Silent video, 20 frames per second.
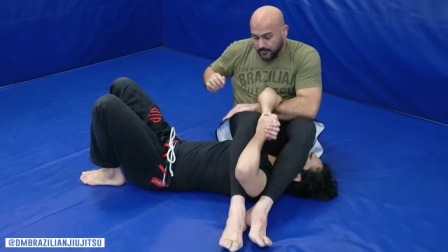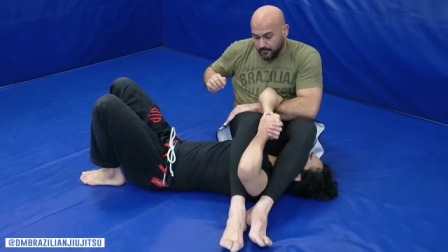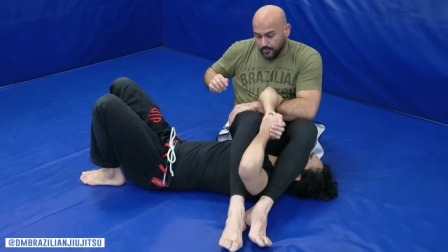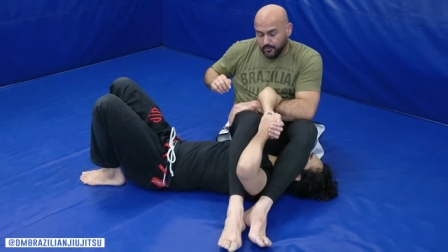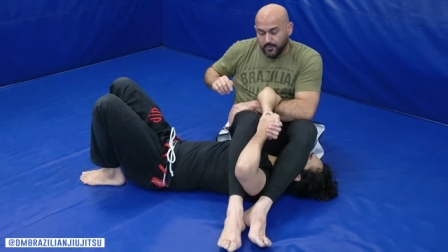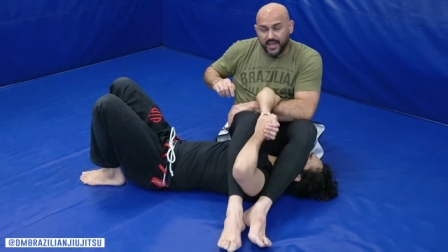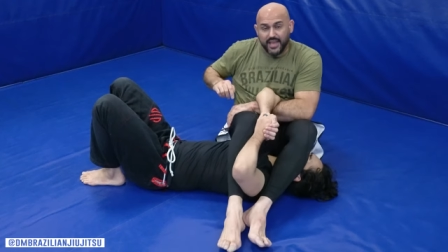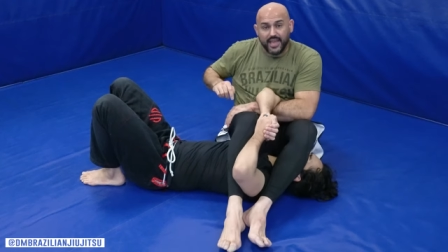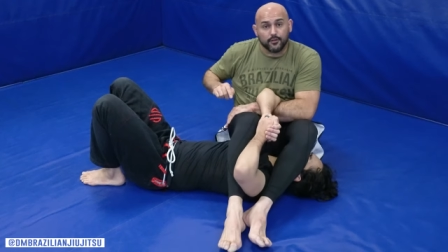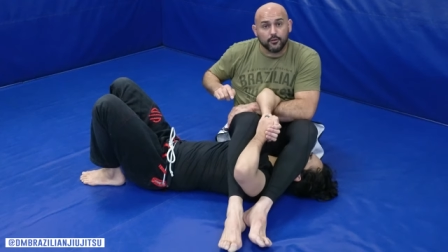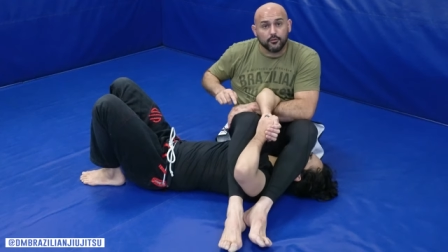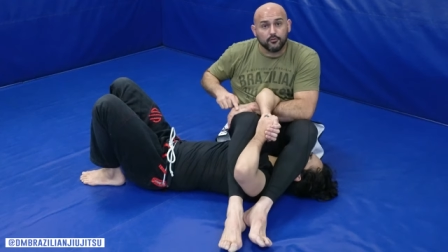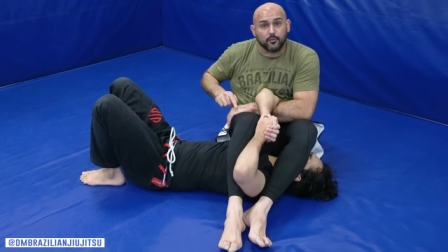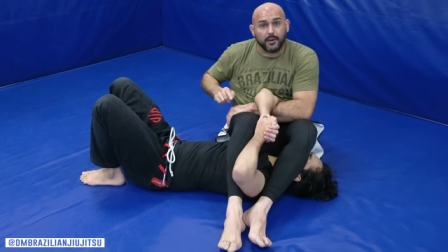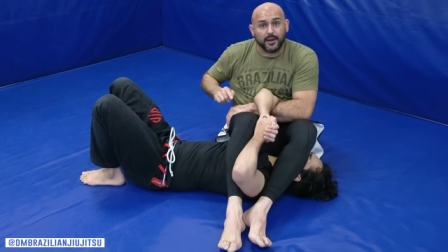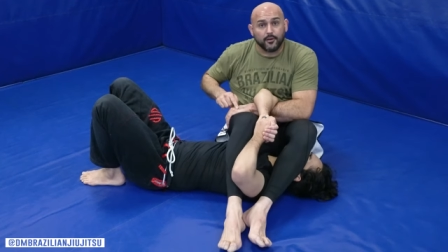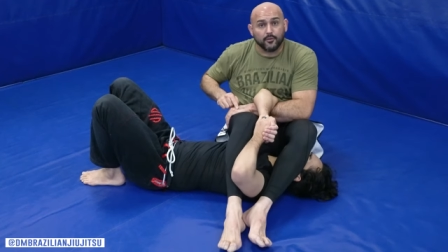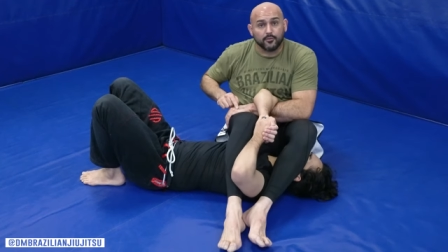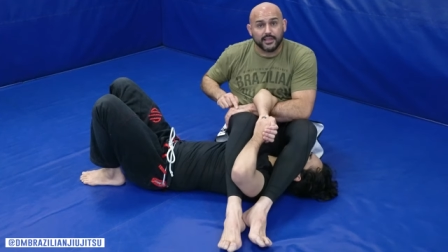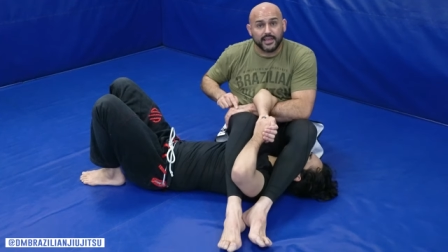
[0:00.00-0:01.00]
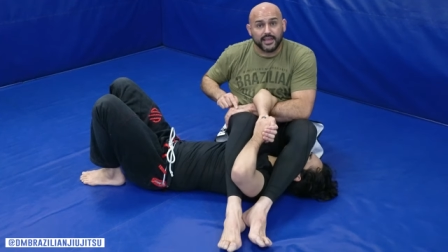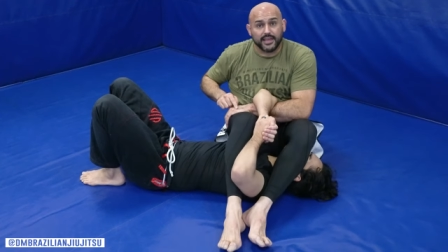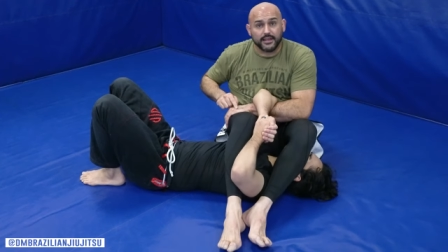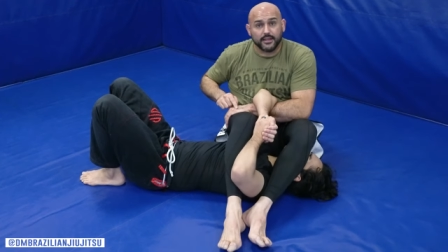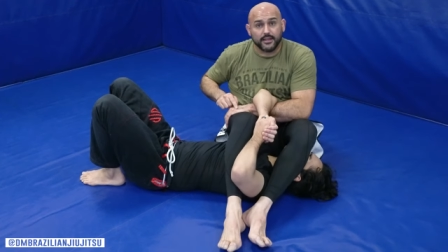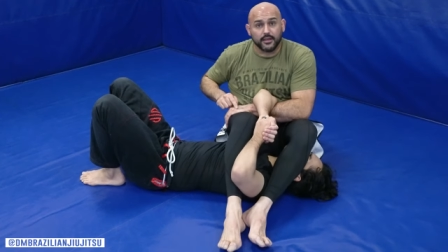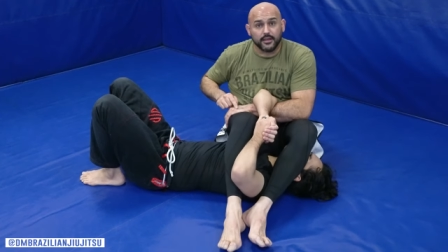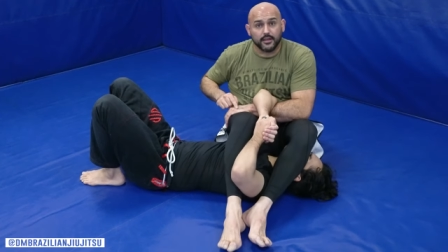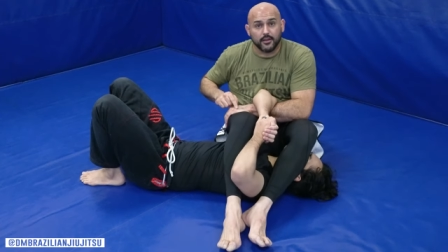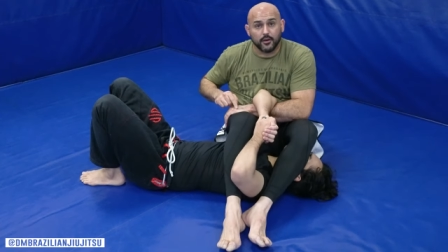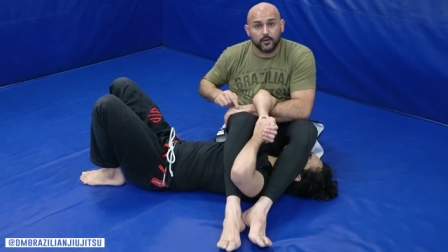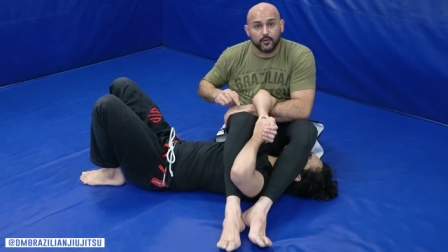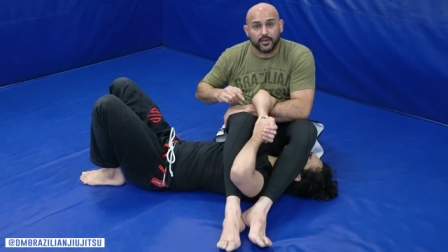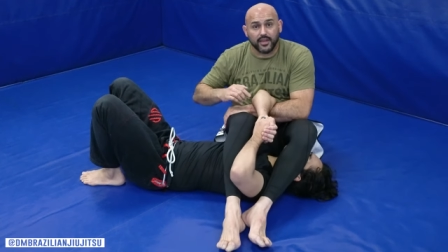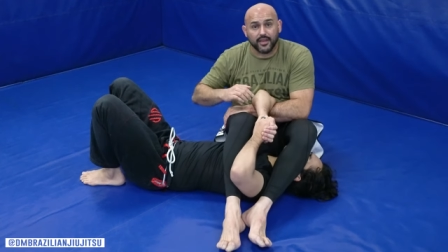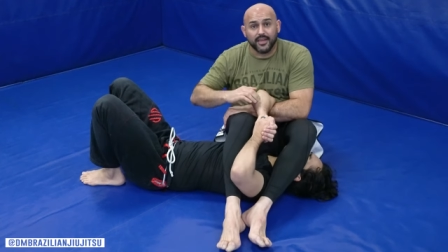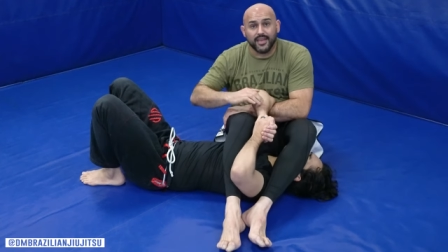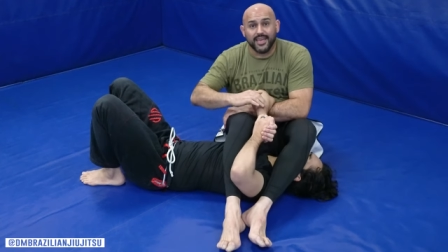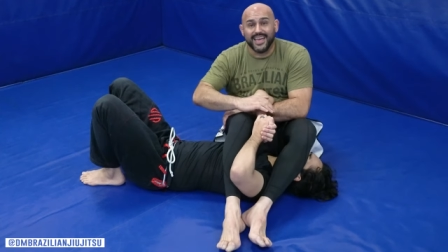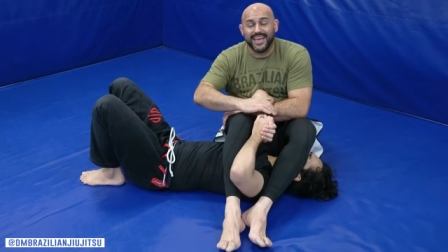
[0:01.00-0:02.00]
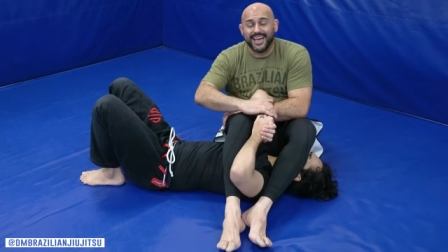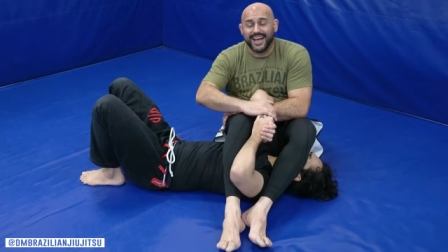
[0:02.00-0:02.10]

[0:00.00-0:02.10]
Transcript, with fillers: put my hand over my own leg, okay?